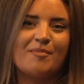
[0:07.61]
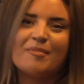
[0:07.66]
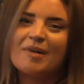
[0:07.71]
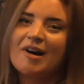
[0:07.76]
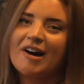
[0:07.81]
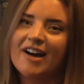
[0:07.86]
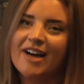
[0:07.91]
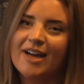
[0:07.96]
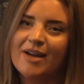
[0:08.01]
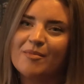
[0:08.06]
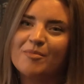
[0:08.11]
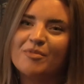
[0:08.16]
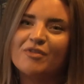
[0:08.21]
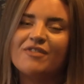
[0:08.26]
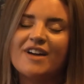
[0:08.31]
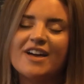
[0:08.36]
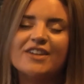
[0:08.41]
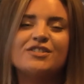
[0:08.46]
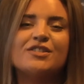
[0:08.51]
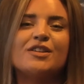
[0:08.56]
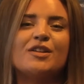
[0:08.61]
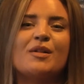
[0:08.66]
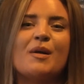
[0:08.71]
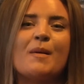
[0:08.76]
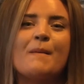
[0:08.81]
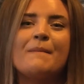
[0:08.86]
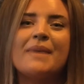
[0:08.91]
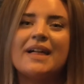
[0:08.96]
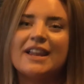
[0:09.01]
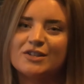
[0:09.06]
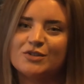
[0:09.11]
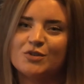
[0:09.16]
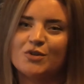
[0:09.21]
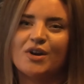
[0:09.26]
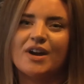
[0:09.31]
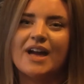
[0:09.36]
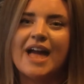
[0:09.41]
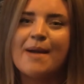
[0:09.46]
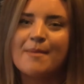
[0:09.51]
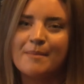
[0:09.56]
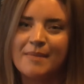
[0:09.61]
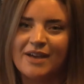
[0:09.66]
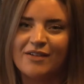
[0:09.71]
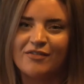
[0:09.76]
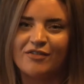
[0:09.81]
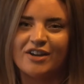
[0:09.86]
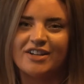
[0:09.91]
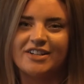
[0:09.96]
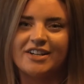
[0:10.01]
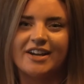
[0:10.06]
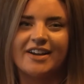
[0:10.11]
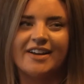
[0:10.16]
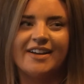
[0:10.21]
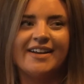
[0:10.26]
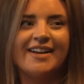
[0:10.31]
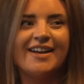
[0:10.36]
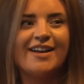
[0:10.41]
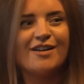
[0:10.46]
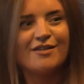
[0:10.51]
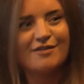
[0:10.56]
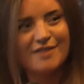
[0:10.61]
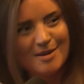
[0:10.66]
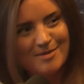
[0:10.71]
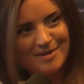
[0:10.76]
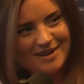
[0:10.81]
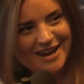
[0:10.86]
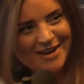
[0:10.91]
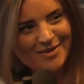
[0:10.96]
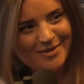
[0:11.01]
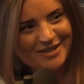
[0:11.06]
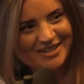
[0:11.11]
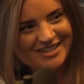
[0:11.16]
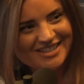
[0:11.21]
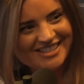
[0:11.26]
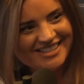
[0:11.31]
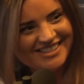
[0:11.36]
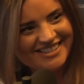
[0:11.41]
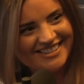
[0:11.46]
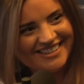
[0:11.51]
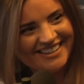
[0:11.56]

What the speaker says: by professional Bellator MMA fighter, Fabian Edwards.